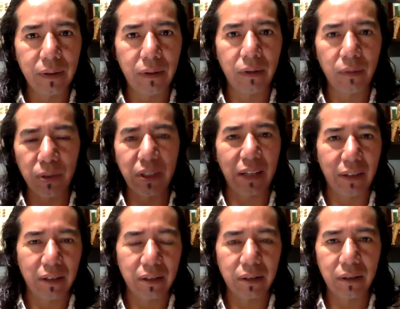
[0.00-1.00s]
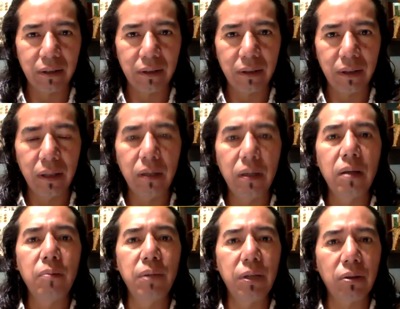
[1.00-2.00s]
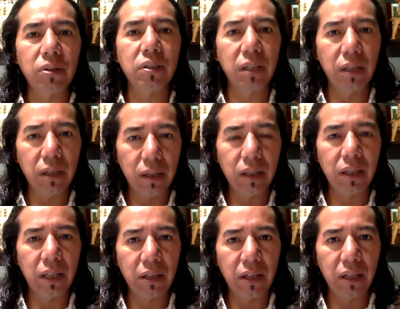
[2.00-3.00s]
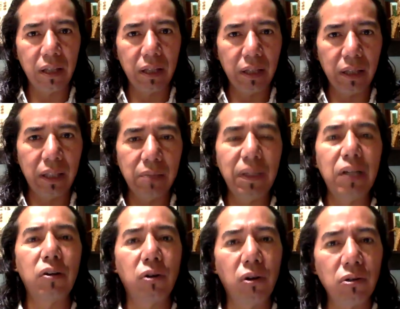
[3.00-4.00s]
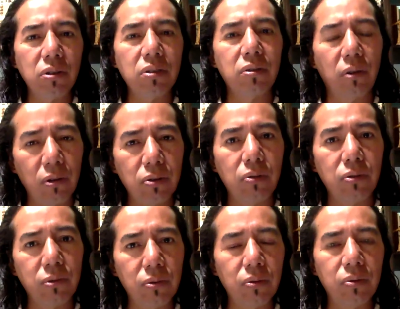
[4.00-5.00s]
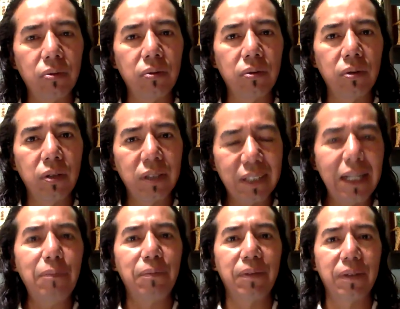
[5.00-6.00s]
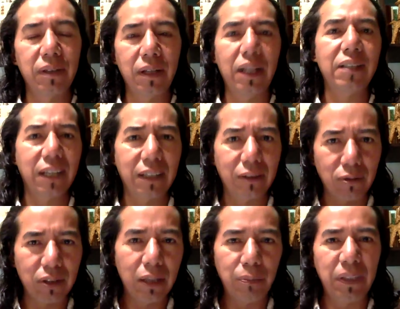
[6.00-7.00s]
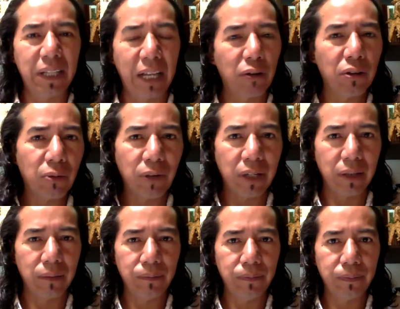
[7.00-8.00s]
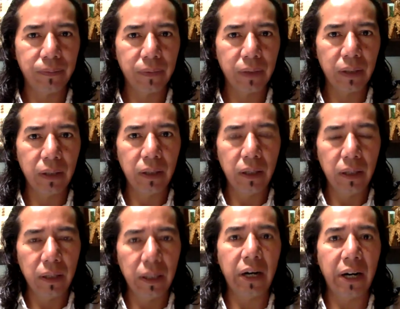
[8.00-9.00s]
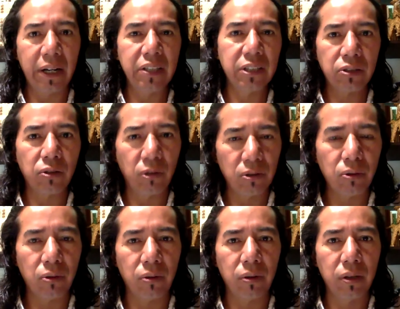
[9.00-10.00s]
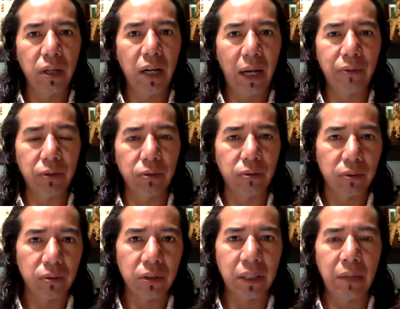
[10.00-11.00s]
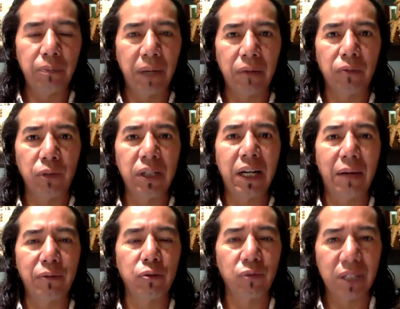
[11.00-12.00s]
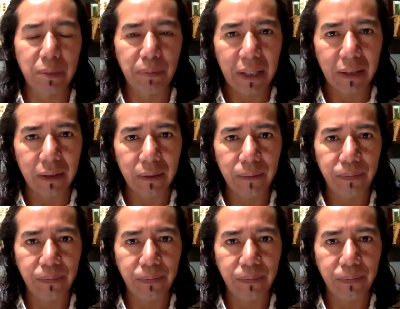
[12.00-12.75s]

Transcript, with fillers: almost at dusk, because that this being goes also to sleep. Let's say to sleep in another way. The energies also have to sleep, and we have to respect.